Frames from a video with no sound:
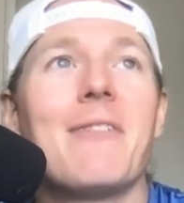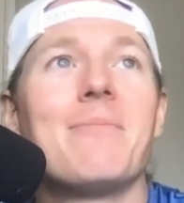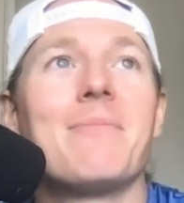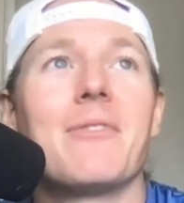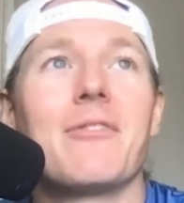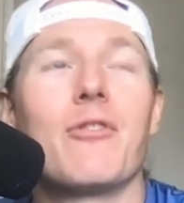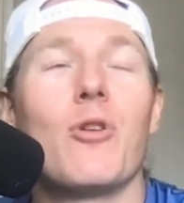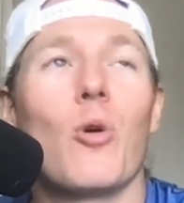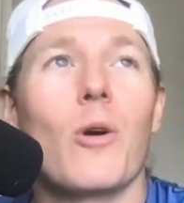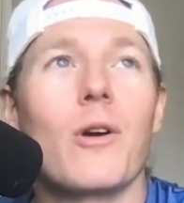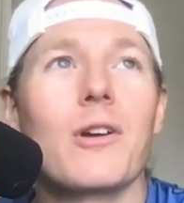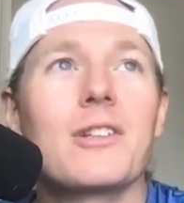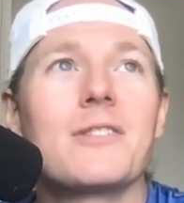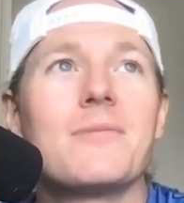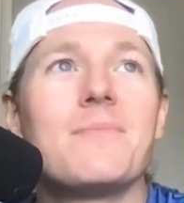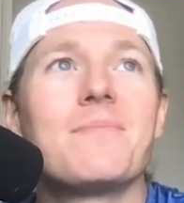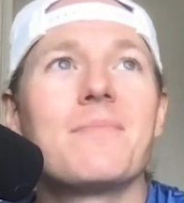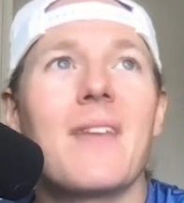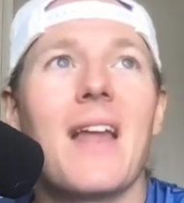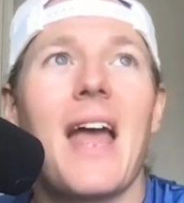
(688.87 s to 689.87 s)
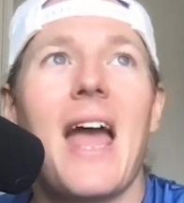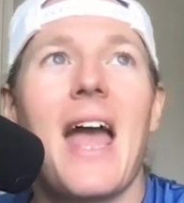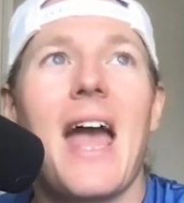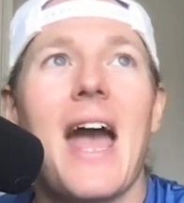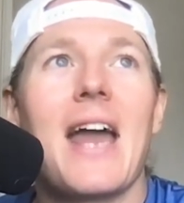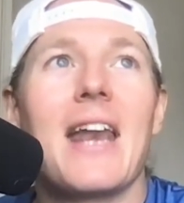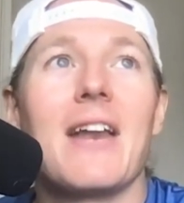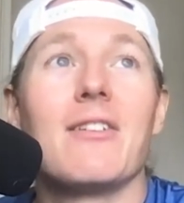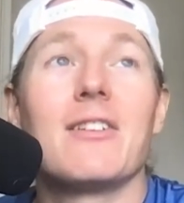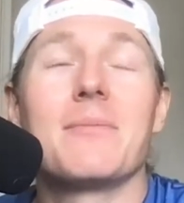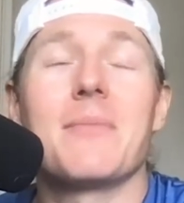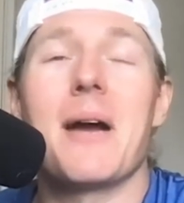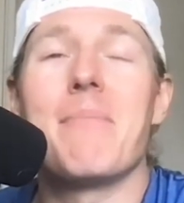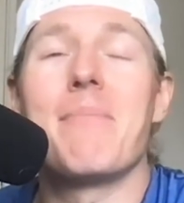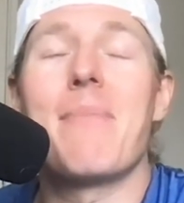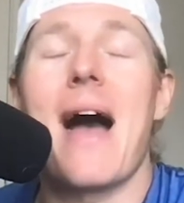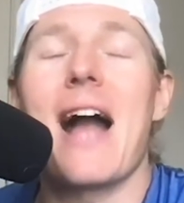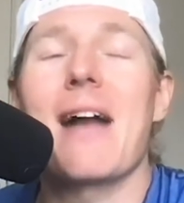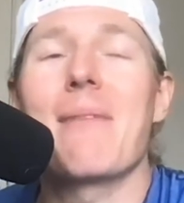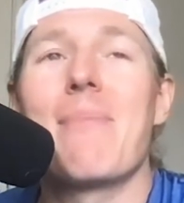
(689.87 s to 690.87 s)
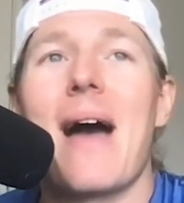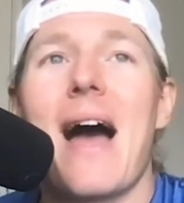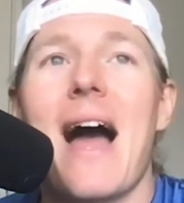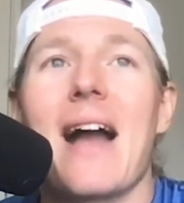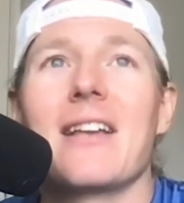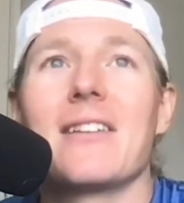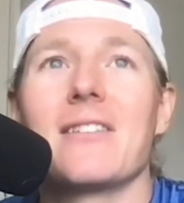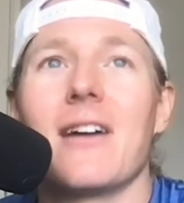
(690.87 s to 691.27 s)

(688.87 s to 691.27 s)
of course, and it was in my backpack.